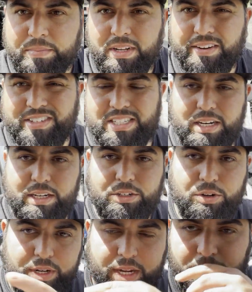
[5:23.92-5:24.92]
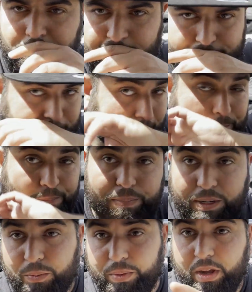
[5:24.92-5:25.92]
Obviously don't get it all the time,
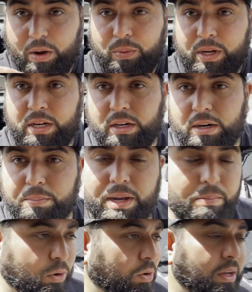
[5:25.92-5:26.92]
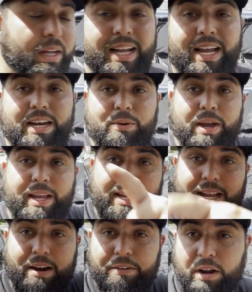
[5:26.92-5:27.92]
but we are working on a bit more. Anyway,
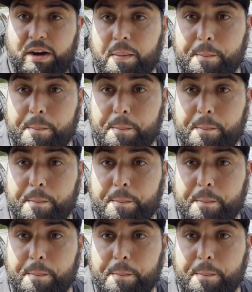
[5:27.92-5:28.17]
carry on.